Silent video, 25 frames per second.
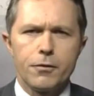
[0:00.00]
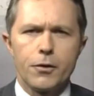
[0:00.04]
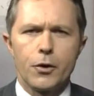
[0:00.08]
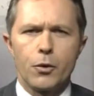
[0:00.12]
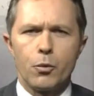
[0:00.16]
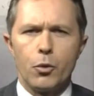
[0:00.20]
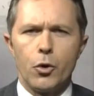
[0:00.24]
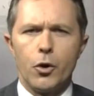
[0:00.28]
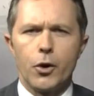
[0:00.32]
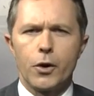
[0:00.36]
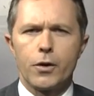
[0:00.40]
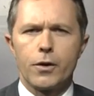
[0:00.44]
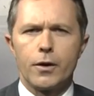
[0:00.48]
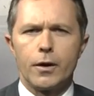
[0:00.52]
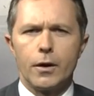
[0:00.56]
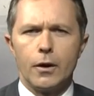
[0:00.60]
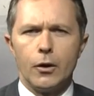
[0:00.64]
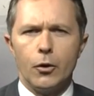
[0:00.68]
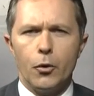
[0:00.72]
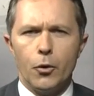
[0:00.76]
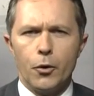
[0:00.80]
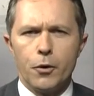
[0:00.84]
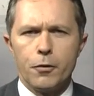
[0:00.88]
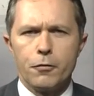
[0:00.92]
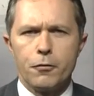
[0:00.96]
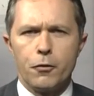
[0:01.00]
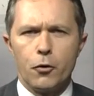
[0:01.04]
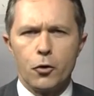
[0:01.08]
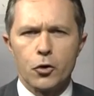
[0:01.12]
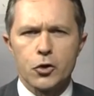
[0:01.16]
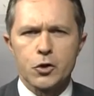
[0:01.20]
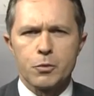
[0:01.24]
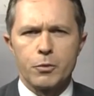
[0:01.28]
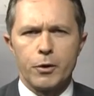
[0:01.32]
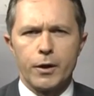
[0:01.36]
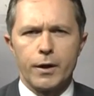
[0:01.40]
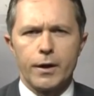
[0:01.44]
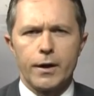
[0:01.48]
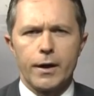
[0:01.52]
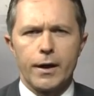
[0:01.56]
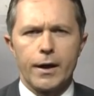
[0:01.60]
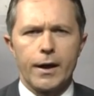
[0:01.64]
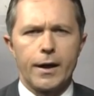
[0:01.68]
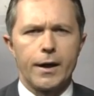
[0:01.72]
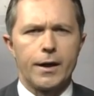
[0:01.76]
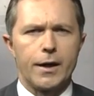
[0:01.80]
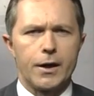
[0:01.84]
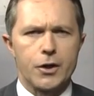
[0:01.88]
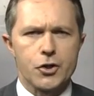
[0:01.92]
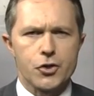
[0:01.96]
for the work that law enforcement and
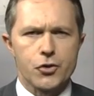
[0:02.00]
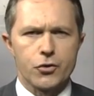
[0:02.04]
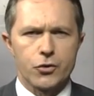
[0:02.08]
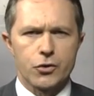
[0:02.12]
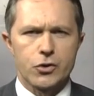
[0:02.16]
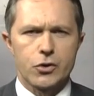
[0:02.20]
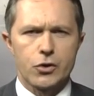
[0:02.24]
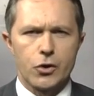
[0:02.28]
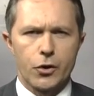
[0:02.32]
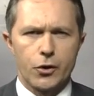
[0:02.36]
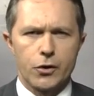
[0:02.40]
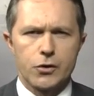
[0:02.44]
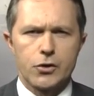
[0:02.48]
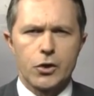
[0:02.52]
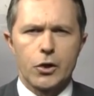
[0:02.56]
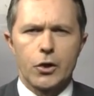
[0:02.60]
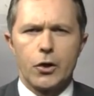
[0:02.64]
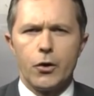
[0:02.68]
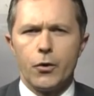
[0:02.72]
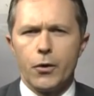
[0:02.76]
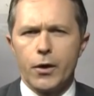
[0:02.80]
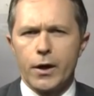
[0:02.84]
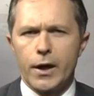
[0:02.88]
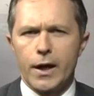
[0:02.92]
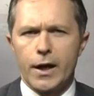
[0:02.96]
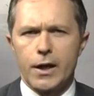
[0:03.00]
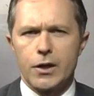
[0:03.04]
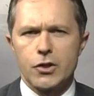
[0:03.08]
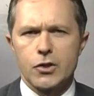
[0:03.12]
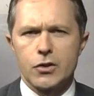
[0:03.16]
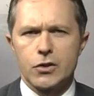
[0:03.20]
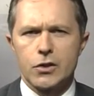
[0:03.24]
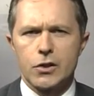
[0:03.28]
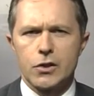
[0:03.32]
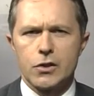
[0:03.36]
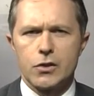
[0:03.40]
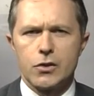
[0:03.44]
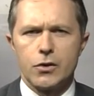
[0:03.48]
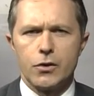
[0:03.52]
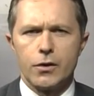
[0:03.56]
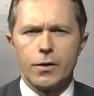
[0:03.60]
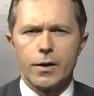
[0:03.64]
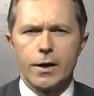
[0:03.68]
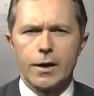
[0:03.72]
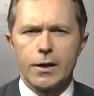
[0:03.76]
our national security agencies do.